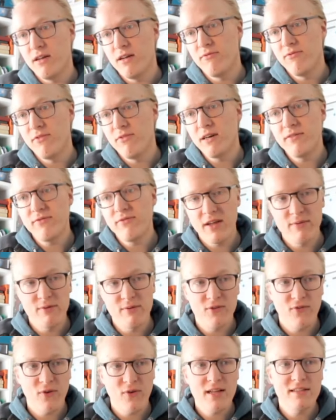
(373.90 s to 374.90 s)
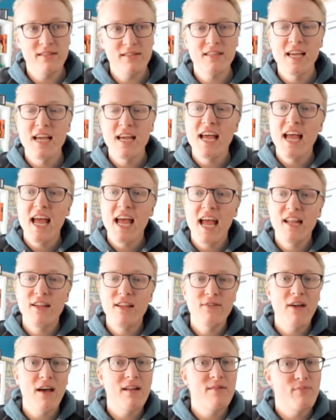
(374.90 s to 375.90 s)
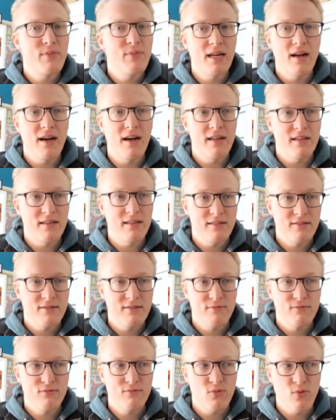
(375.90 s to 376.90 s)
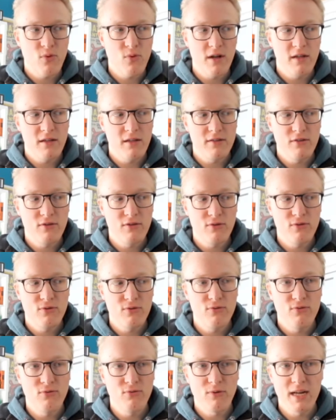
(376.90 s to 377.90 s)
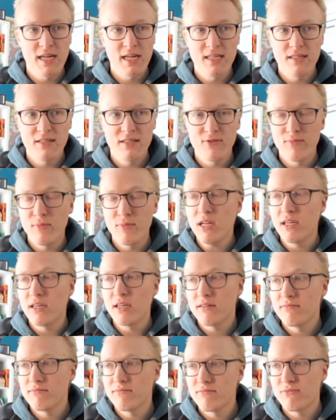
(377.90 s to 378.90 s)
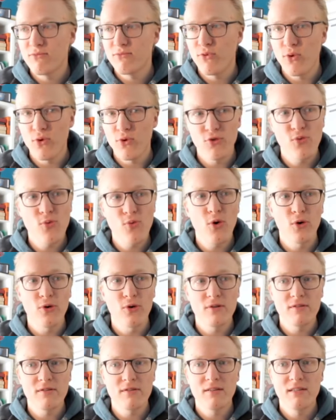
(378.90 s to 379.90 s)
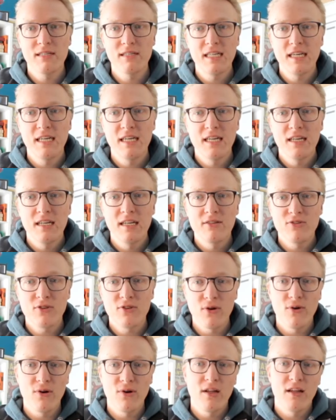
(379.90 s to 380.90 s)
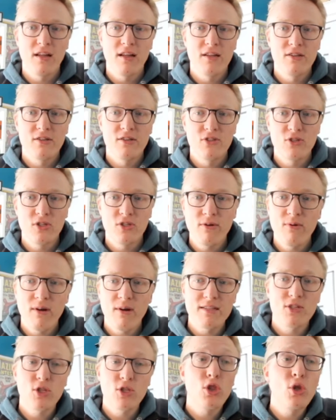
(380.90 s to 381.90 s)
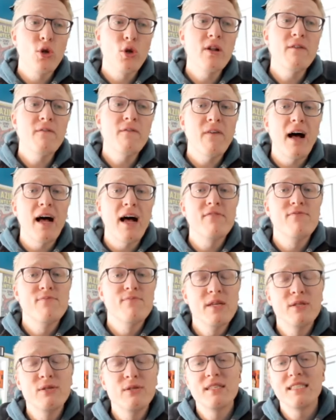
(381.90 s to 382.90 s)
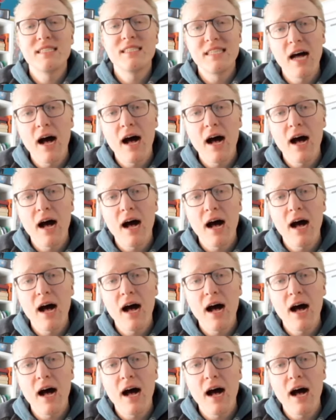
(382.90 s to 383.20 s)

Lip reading: very famous friends, and you got a big audience? Well, you raise money for the world. So she raised $35 million